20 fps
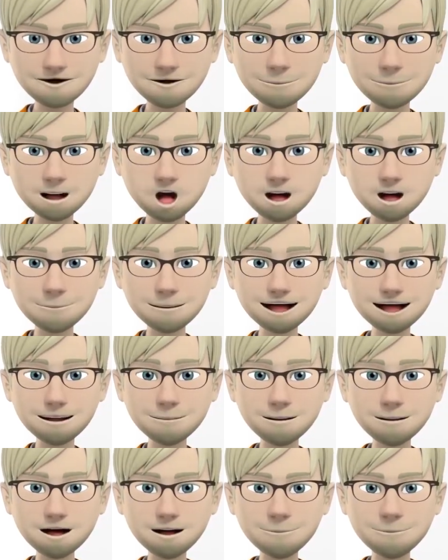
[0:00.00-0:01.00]
This
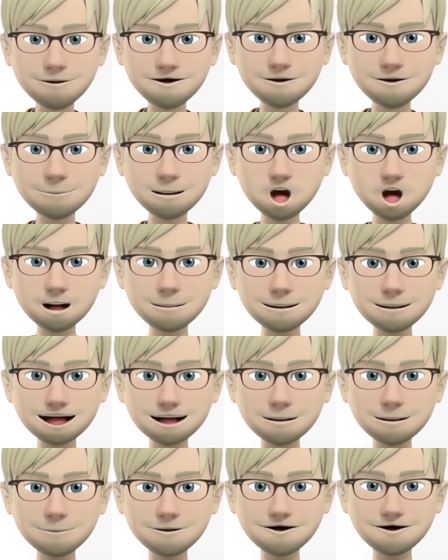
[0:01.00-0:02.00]
initial mechanical
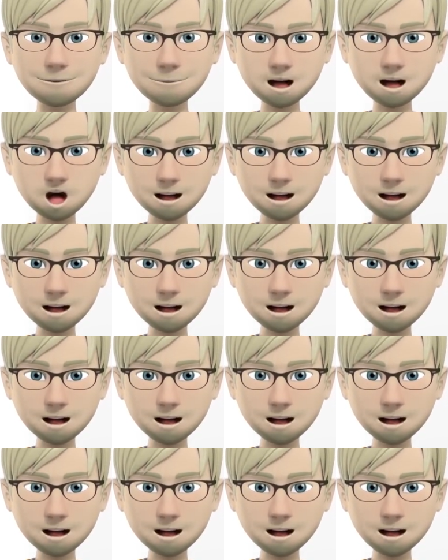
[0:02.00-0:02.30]
energy